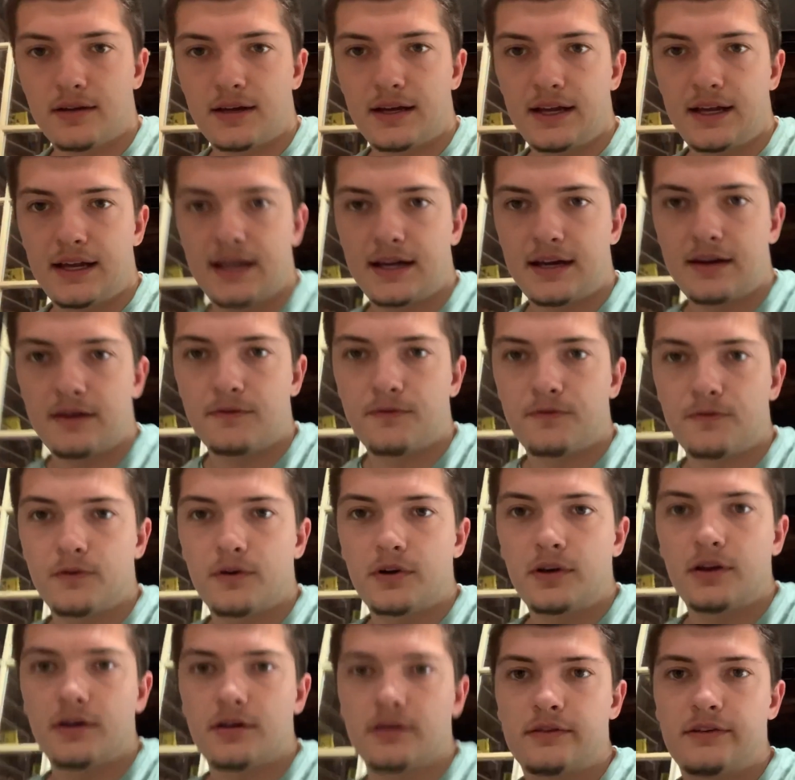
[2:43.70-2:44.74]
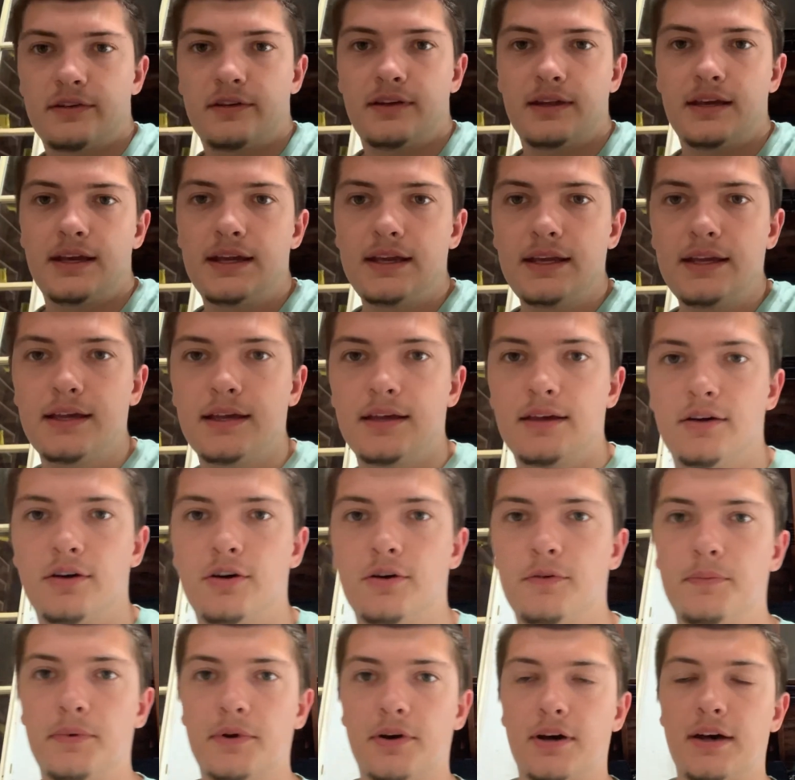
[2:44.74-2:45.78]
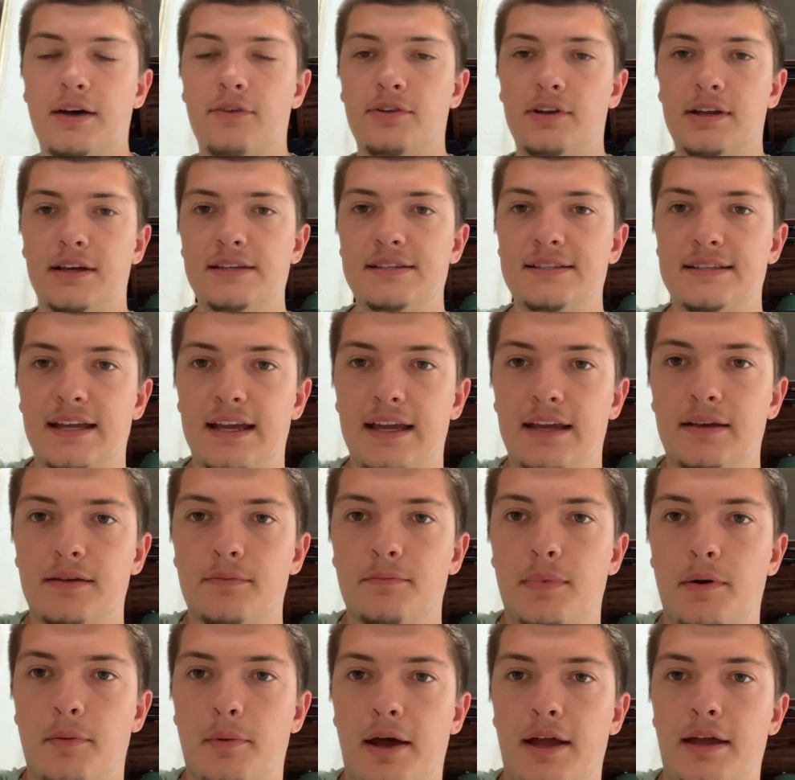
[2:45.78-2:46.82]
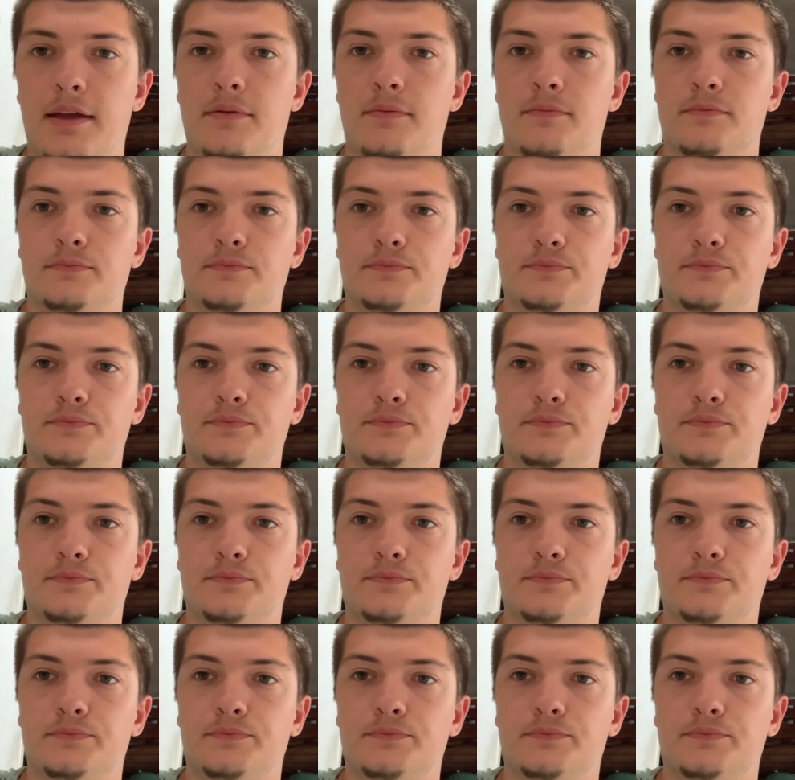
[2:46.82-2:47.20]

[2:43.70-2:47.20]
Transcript: I have for y'all today. Hope y'all have a nice day. Bye-bye.